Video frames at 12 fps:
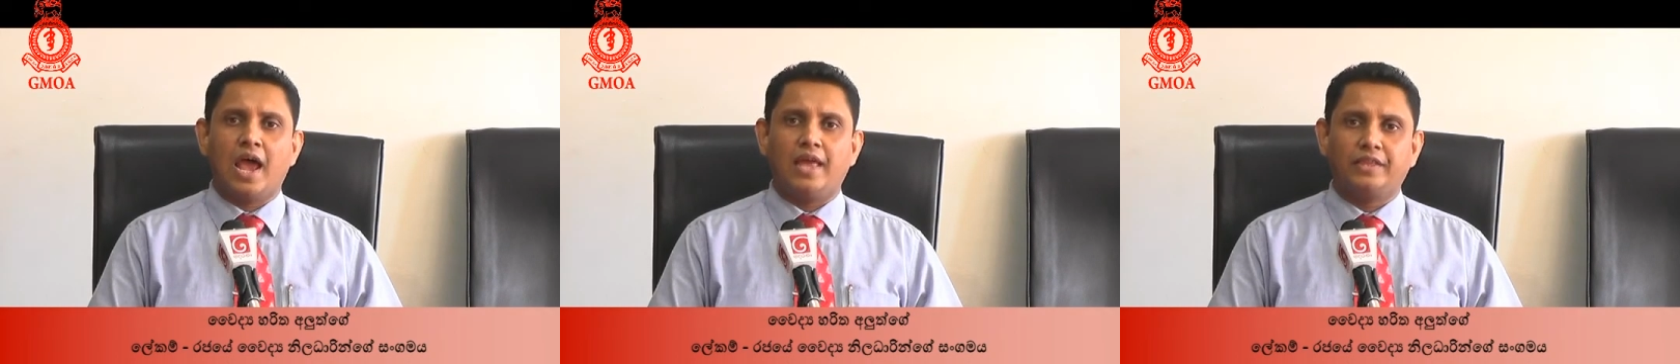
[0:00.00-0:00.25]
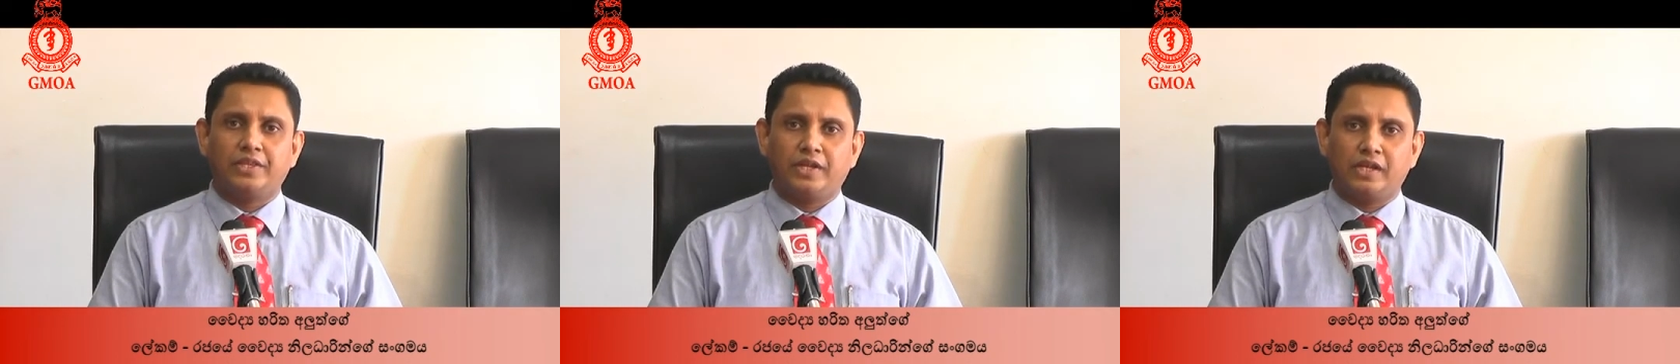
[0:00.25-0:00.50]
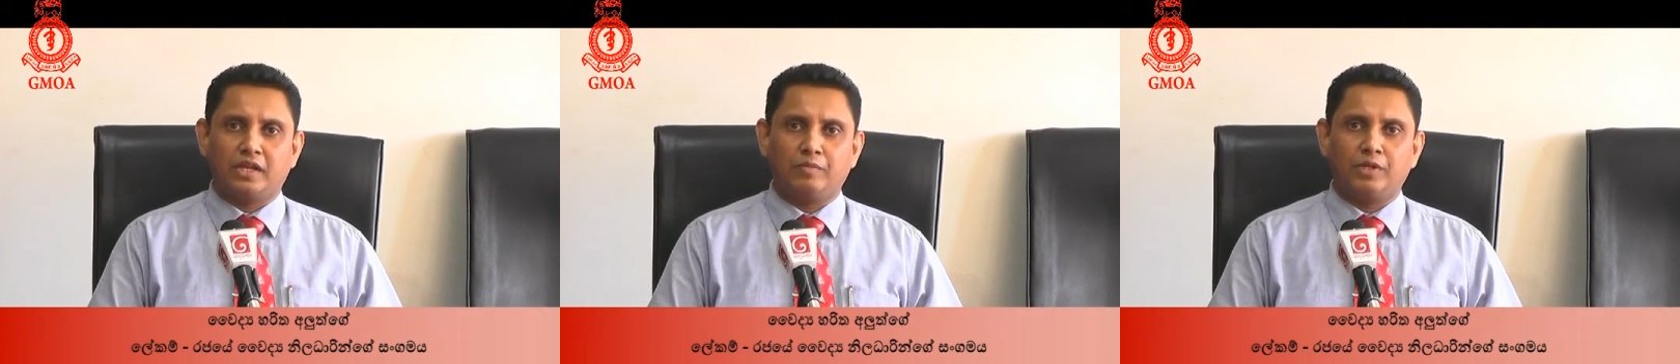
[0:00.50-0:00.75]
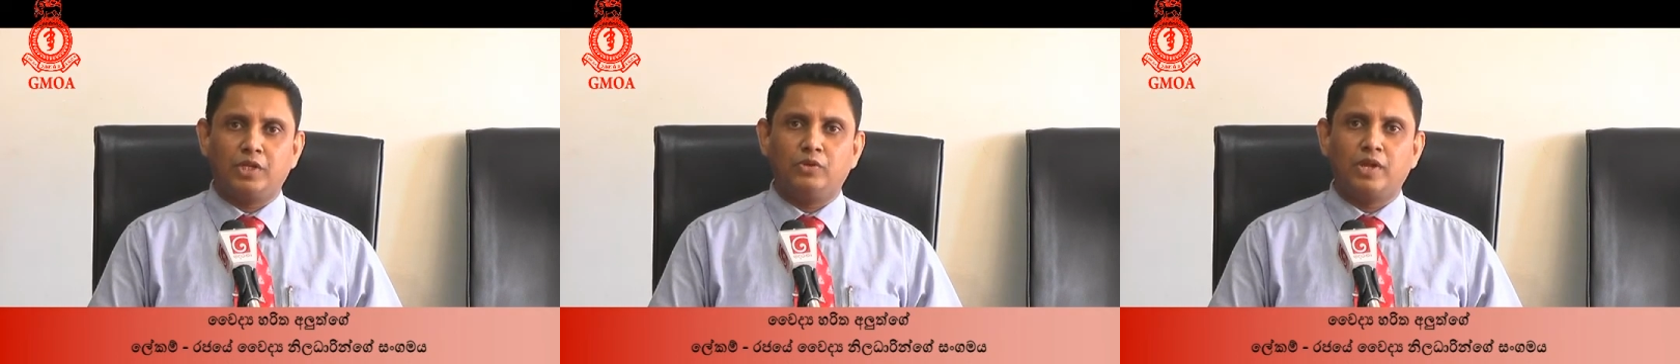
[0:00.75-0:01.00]
and the General
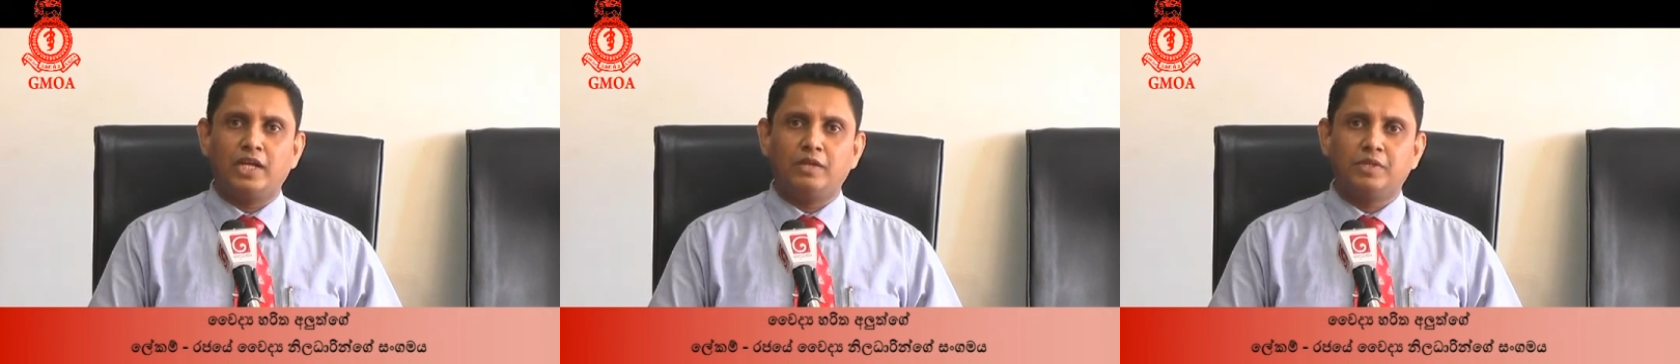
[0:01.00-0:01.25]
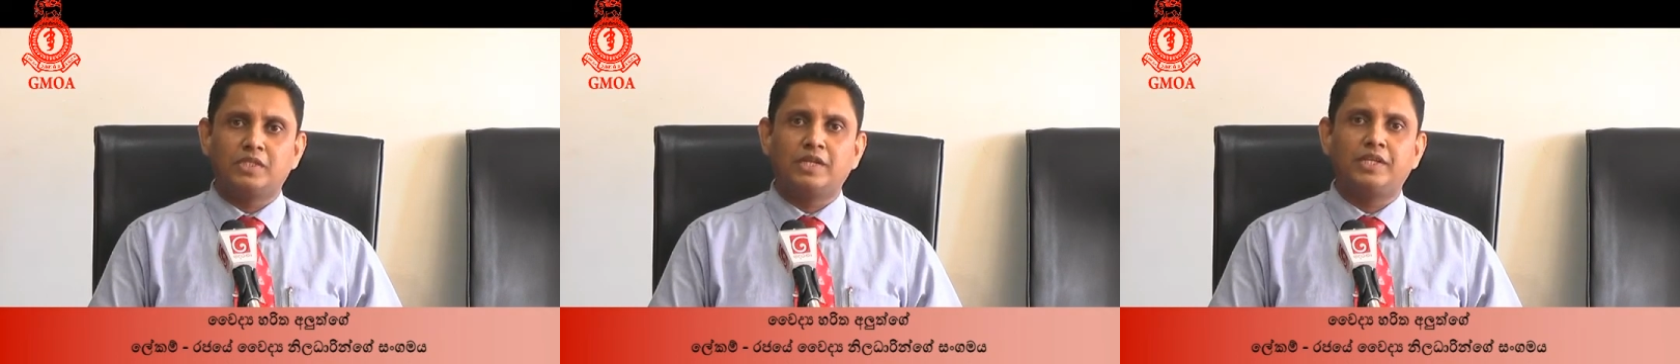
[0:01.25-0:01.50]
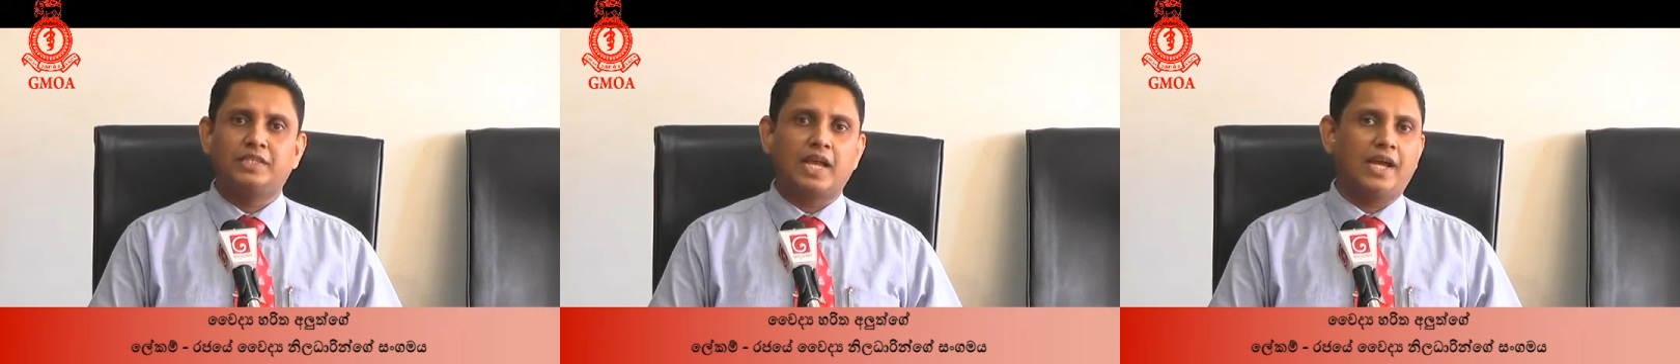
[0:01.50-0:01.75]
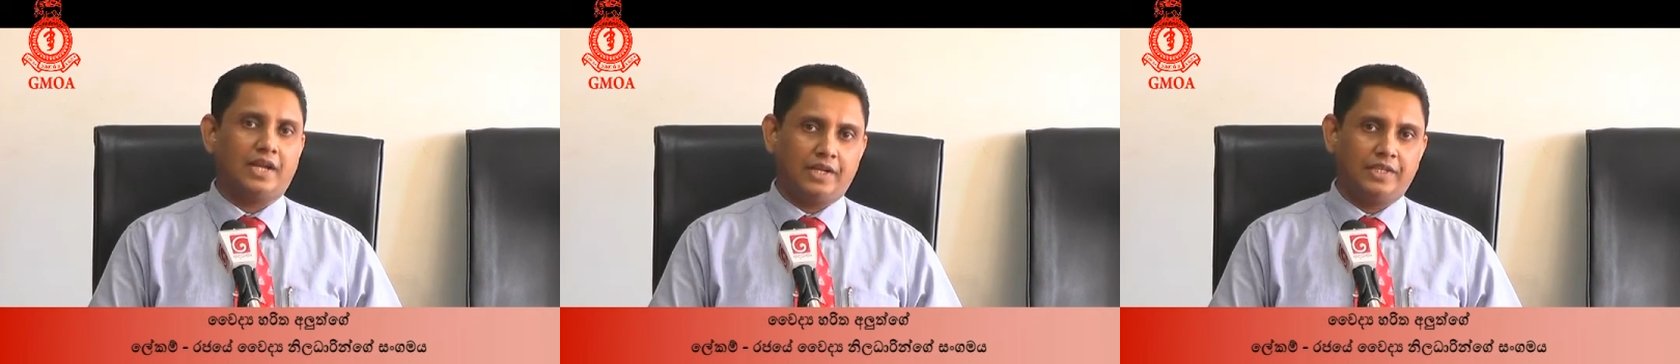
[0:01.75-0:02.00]
Committee unanimously
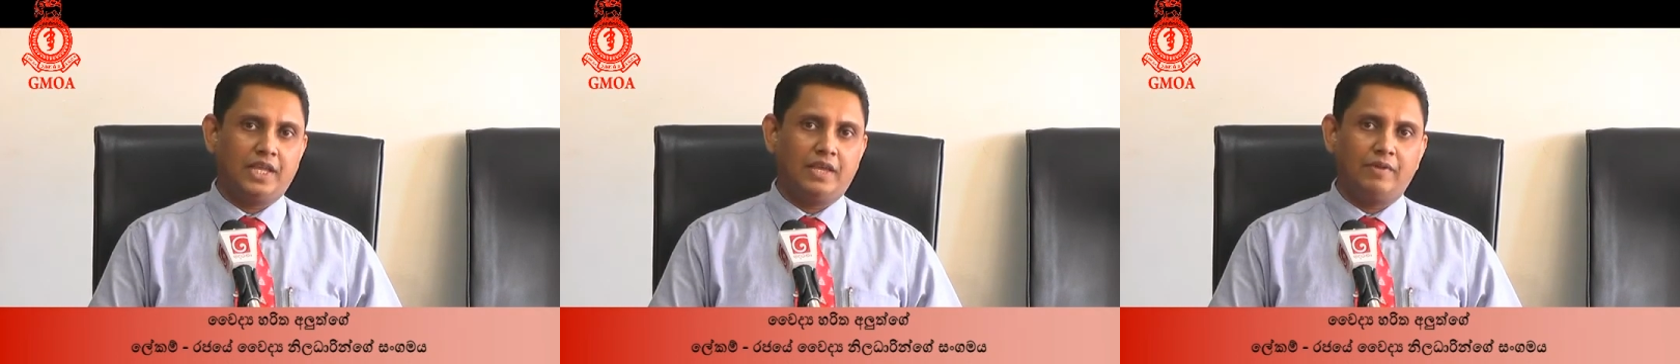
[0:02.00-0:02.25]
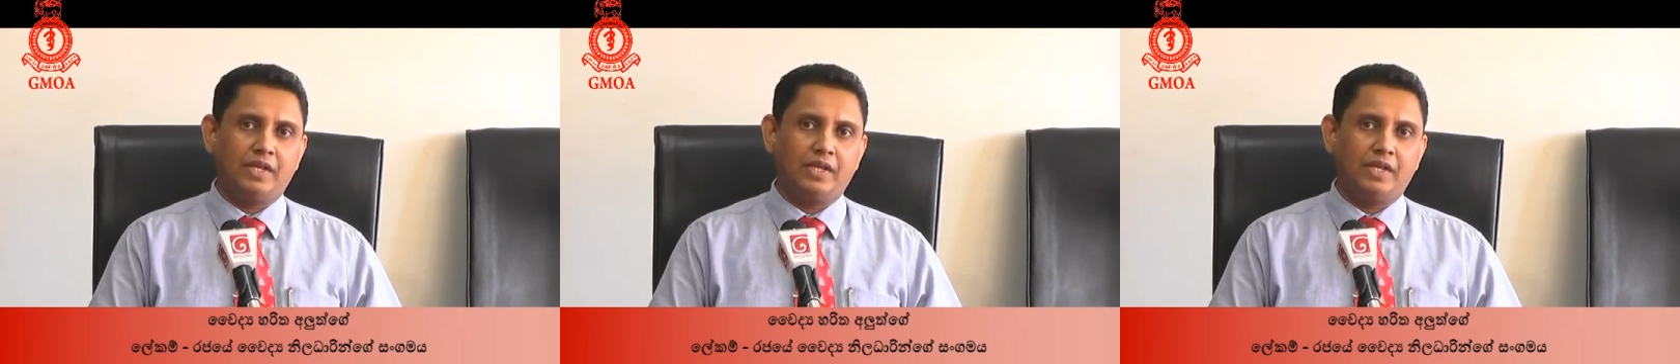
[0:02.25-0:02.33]
decided they